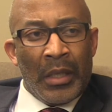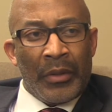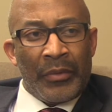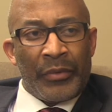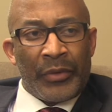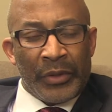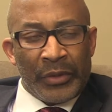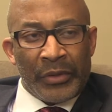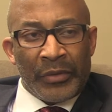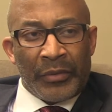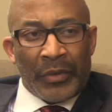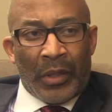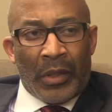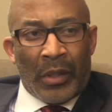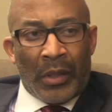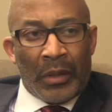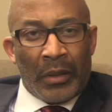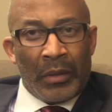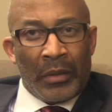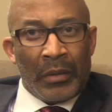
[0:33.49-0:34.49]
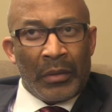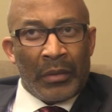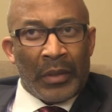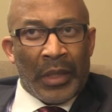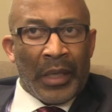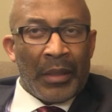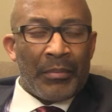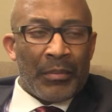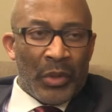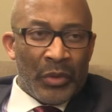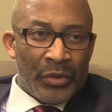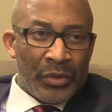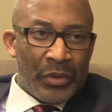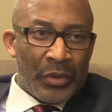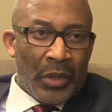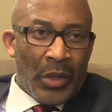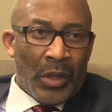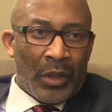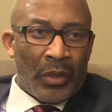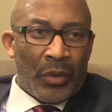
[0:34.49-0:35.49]
First of all, like most
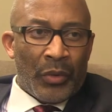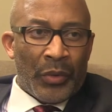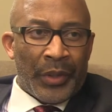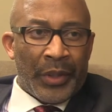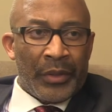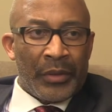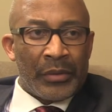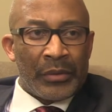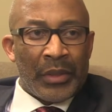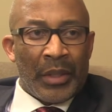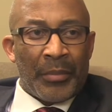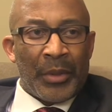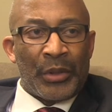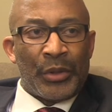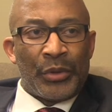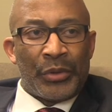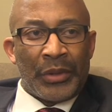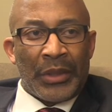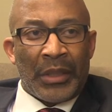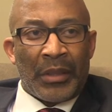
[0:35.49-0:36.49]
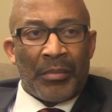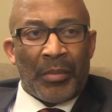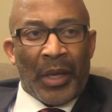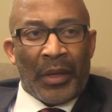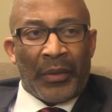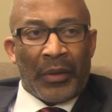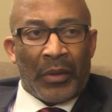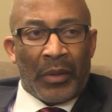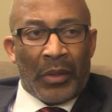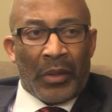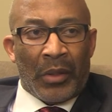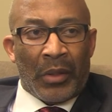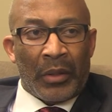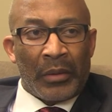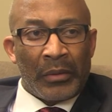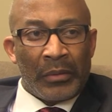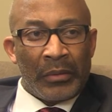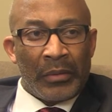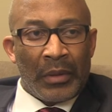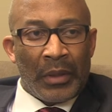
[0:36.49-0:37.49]
non-lawyers, I'm intrigued by the law.